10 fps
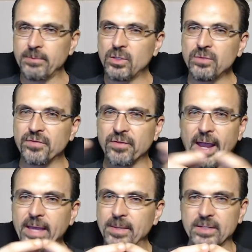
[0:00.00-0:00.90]
two
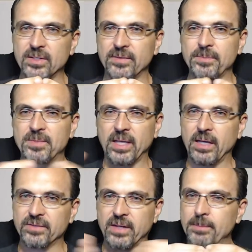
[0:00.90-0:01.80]
fragments of
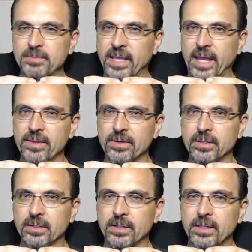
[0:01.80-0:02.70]
himself come together,
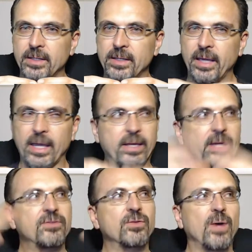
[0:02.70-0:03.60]
it
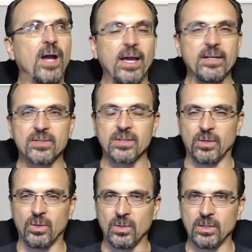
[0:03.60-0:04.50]
gives rise to the
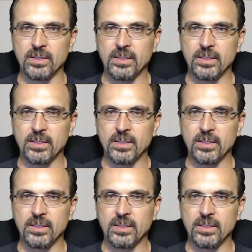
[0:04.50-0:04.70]
whole.